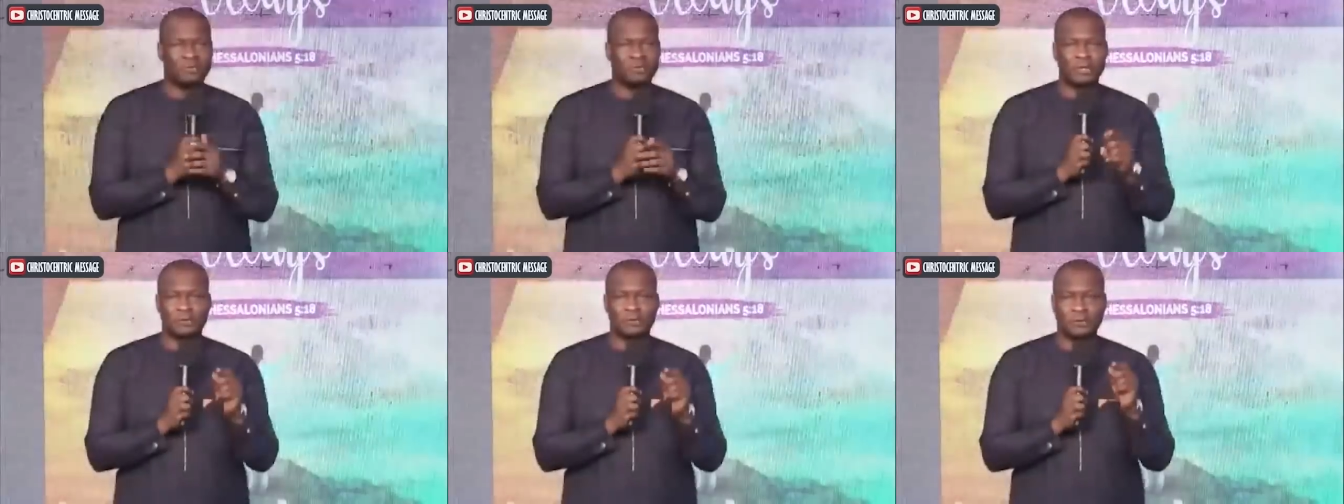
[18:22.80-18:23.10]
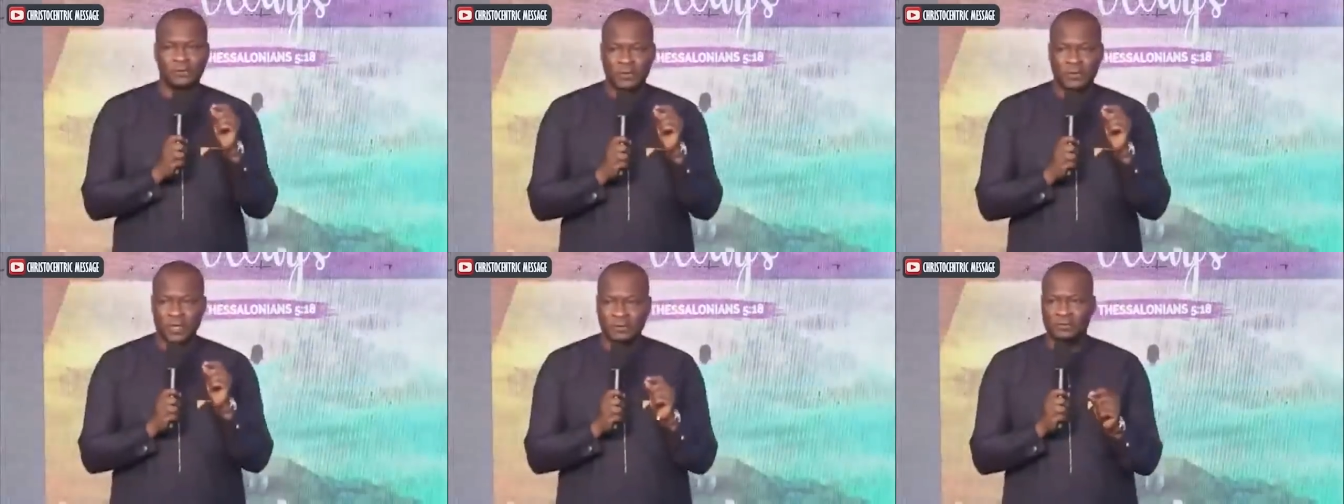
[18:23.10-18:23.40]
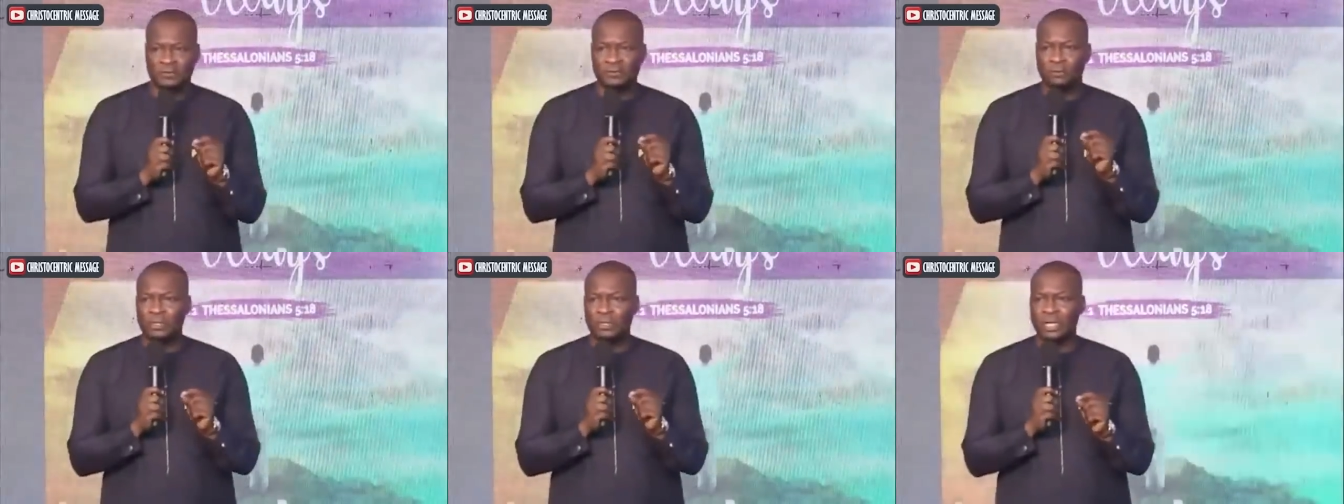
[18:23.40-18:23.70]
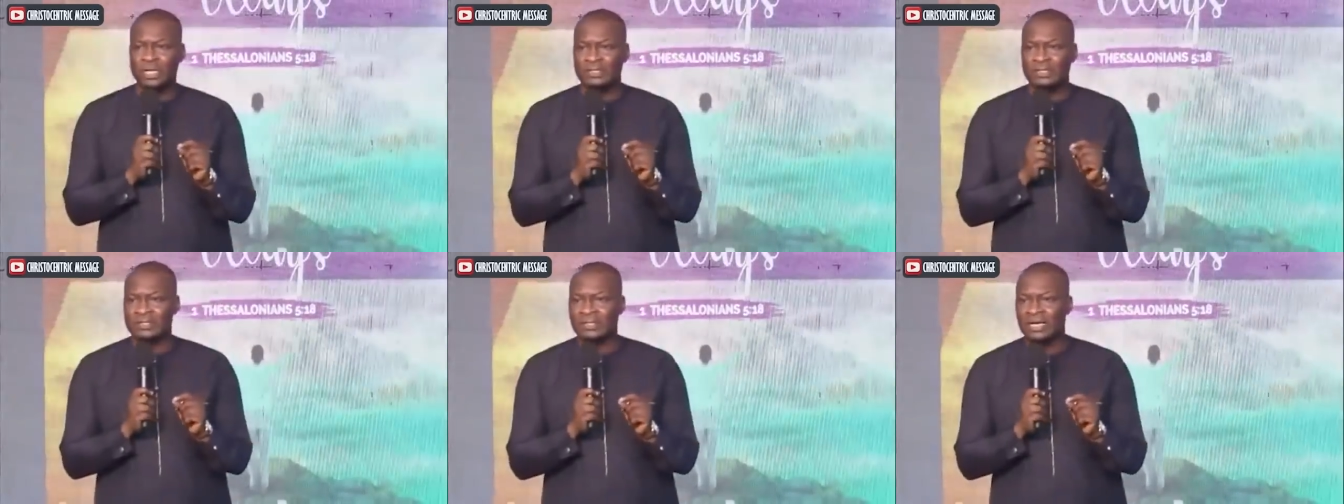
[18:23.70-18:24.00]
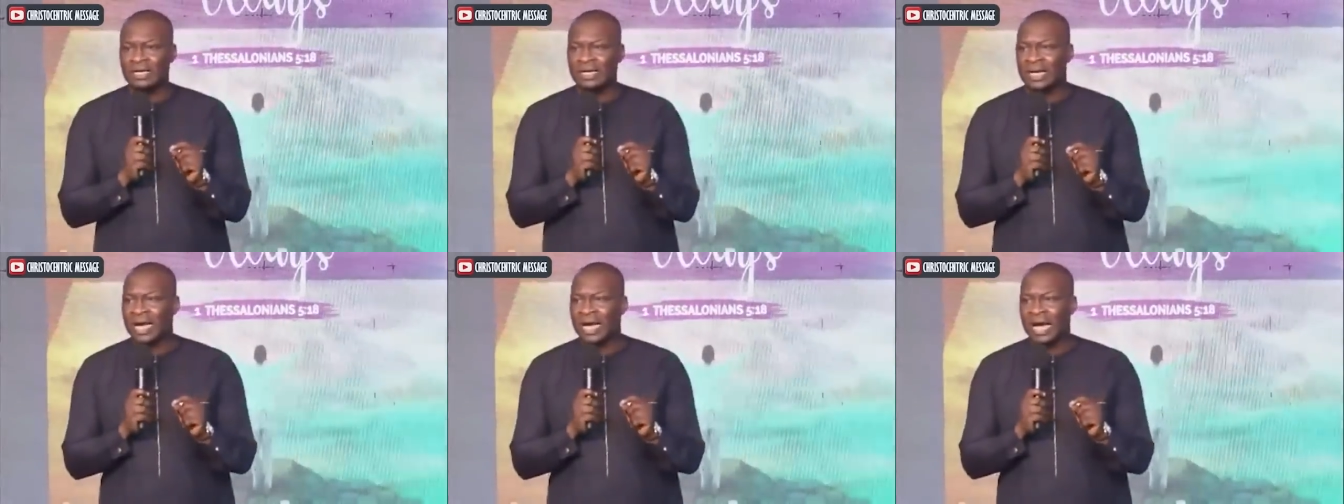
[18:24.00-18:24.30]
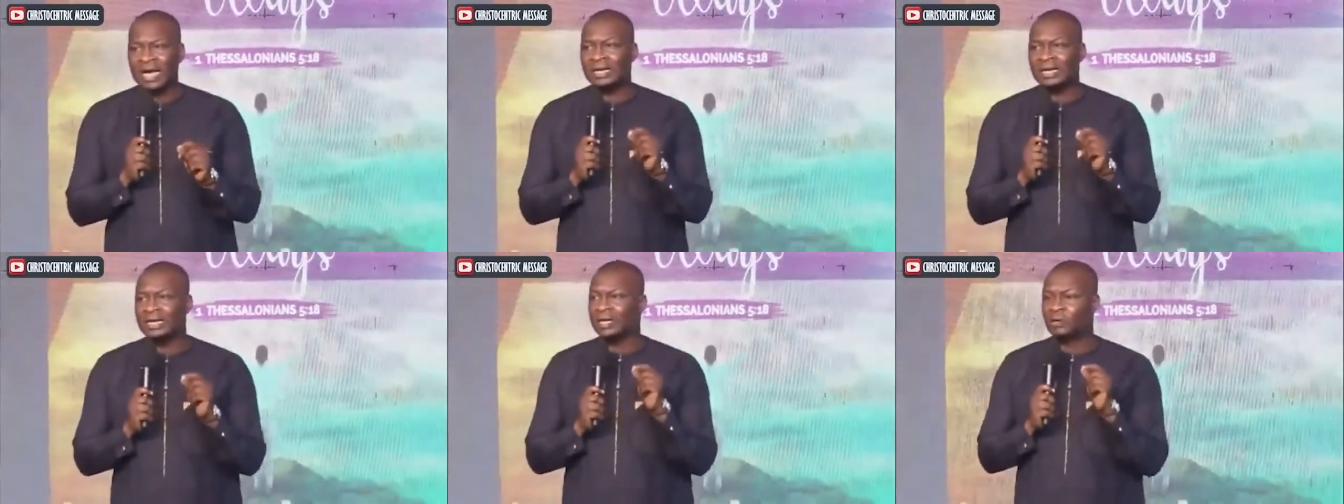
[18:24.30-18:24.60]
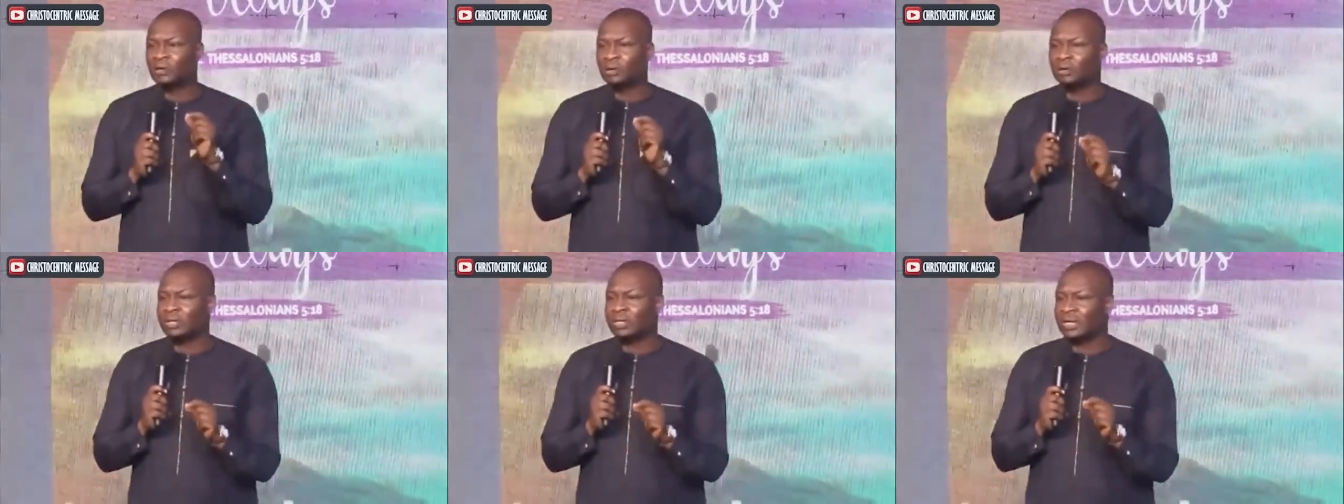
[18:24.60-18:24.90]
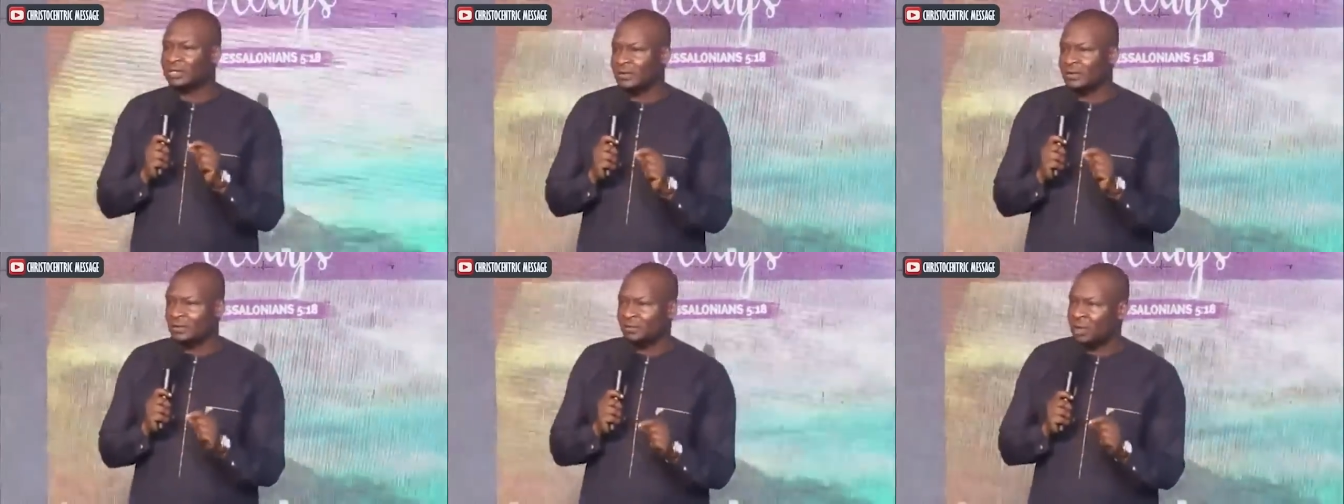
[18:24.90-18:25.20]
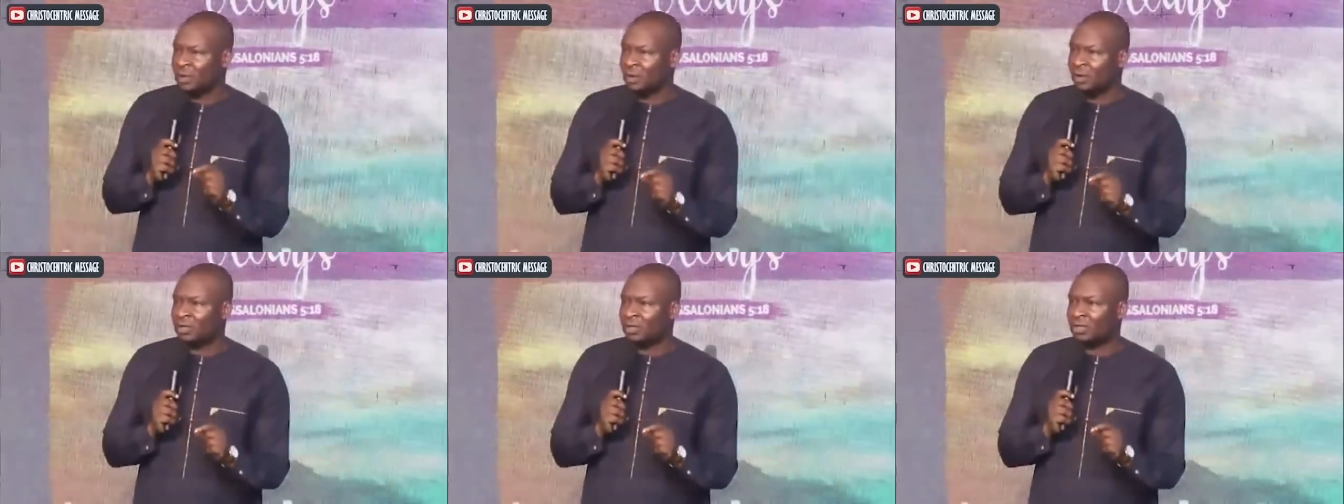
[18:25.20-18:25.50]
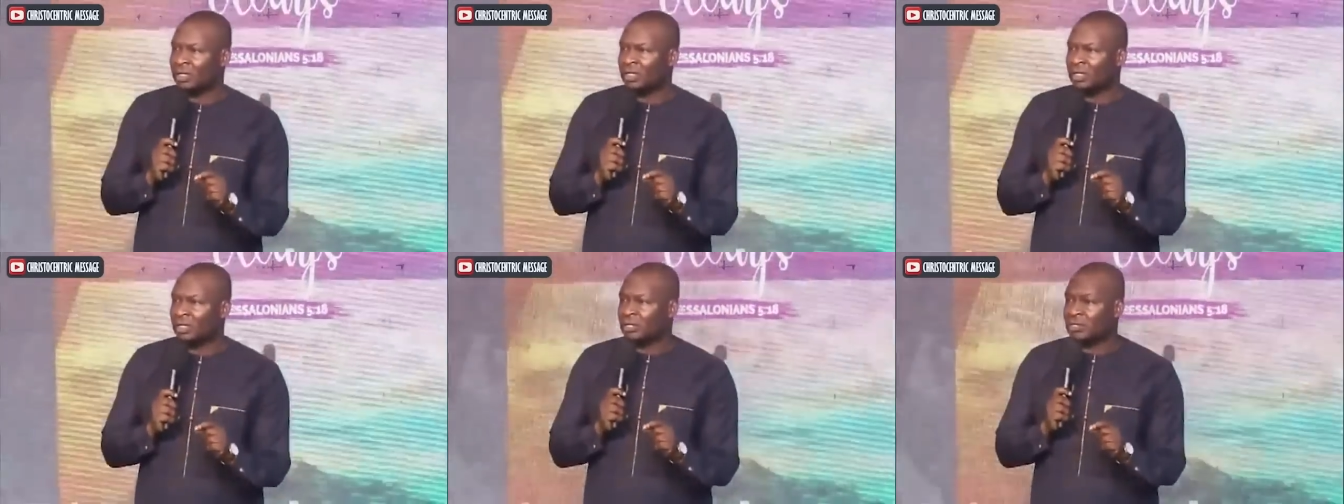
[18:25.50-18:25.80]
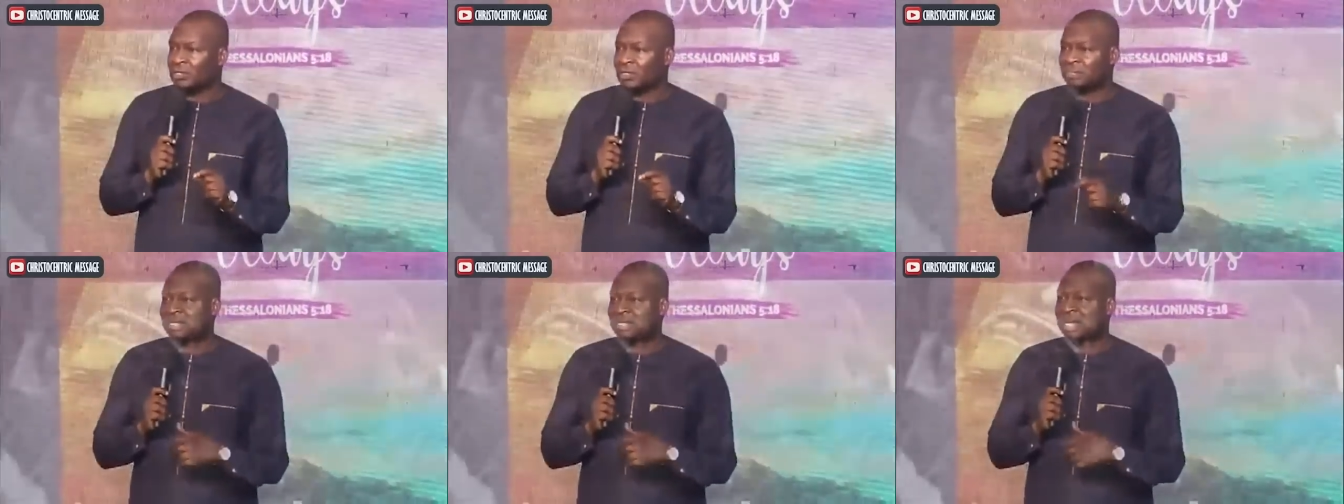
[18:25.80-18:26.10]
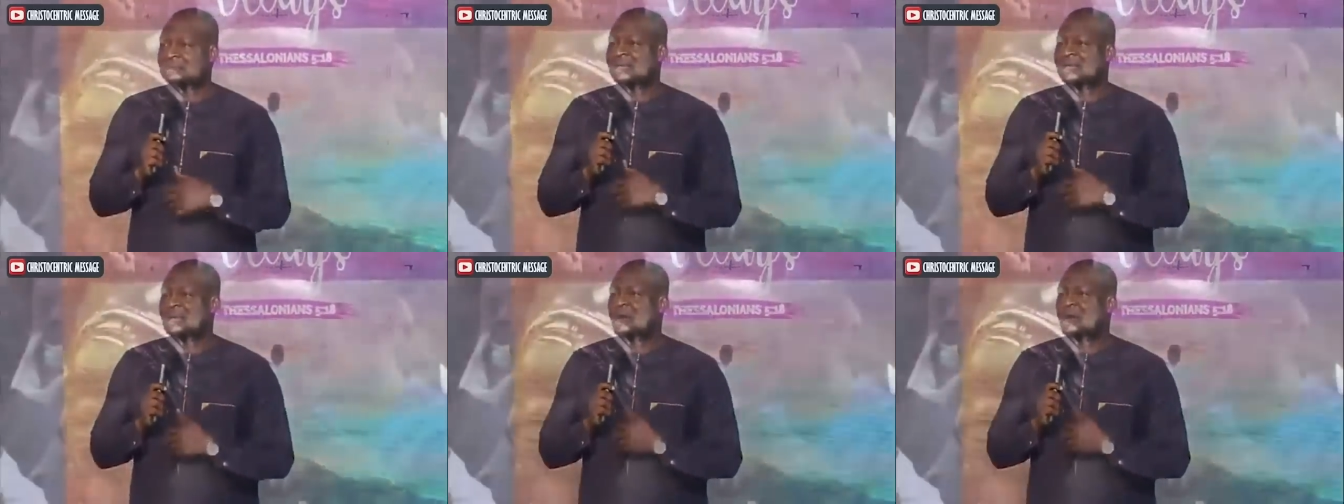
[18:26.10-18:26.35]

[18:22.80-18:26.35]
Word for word: the faithfulness and the goodness of God. Sometimes I